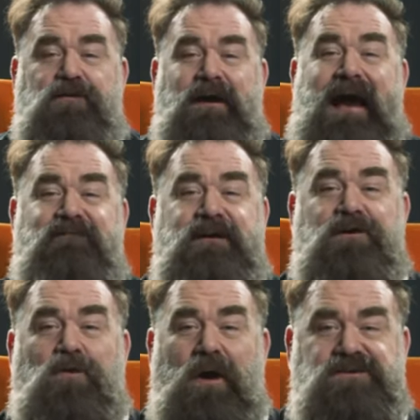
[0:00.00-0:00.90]
If you
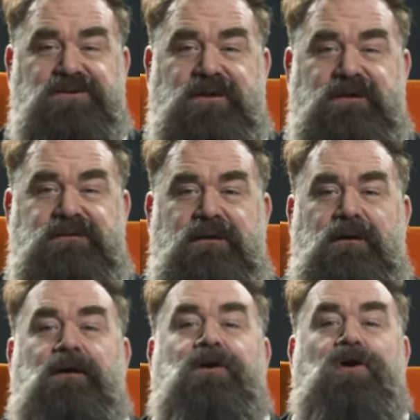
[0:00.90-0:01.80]
have any
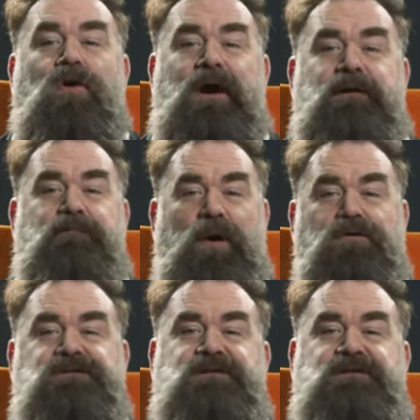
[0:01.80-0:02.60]
questions, go ahead and